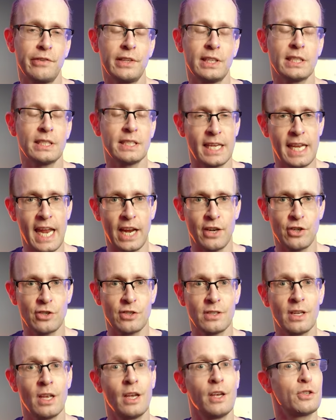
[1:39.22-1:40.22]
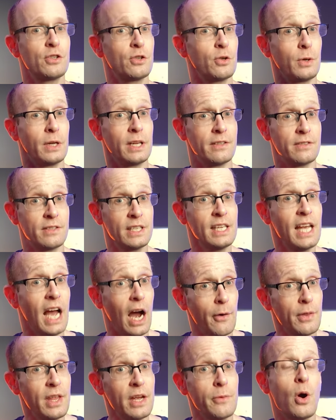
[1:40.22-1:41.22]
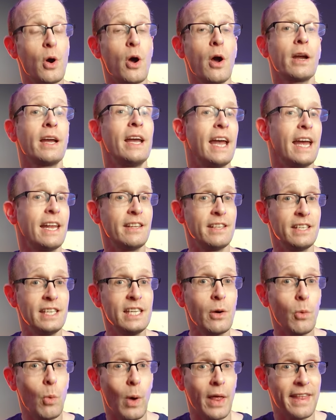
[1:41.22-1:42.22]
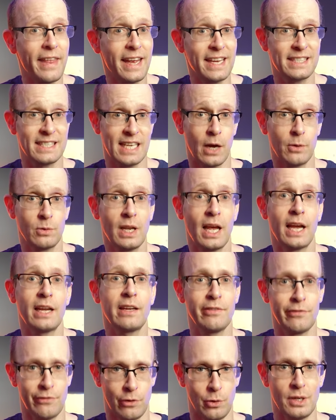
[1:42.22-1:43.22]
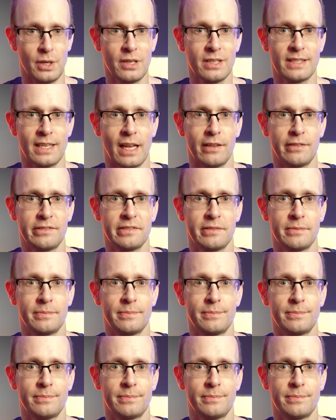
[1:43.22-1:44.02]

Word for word: filters in action, so you can see how they work and hear what they sound like for yourself.